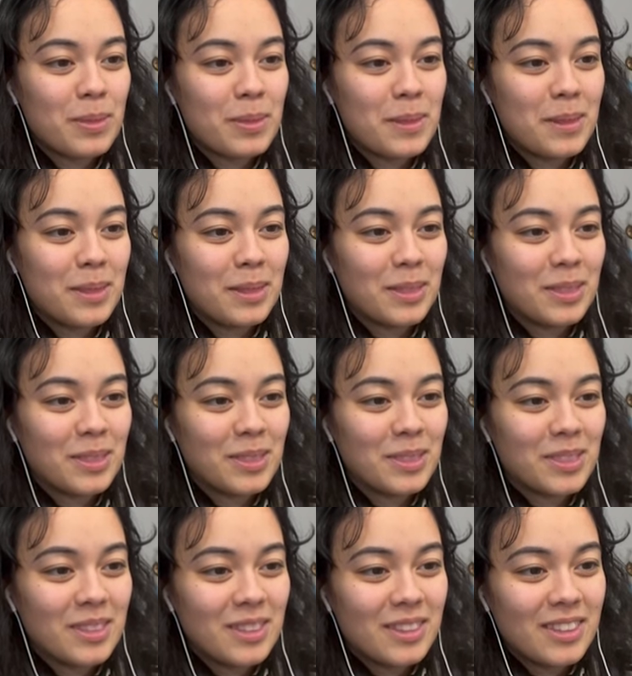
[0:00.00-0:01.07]

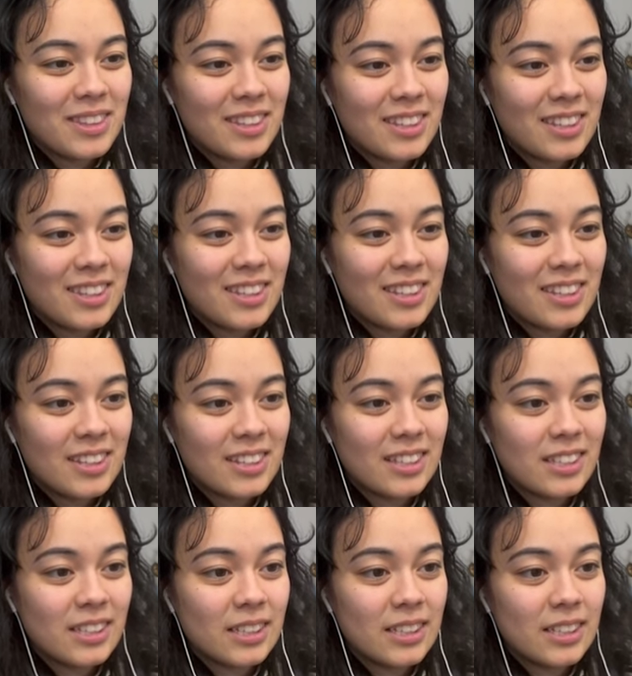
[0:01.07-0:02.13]

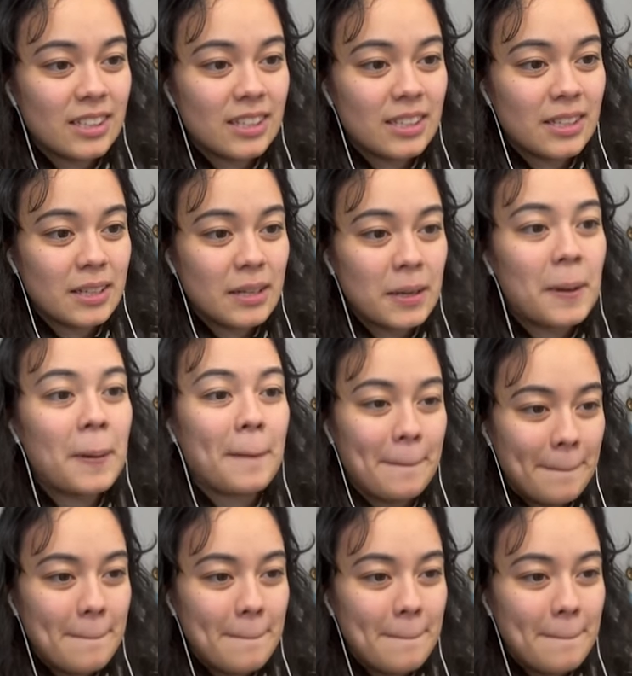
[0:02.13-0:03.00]
[no speech]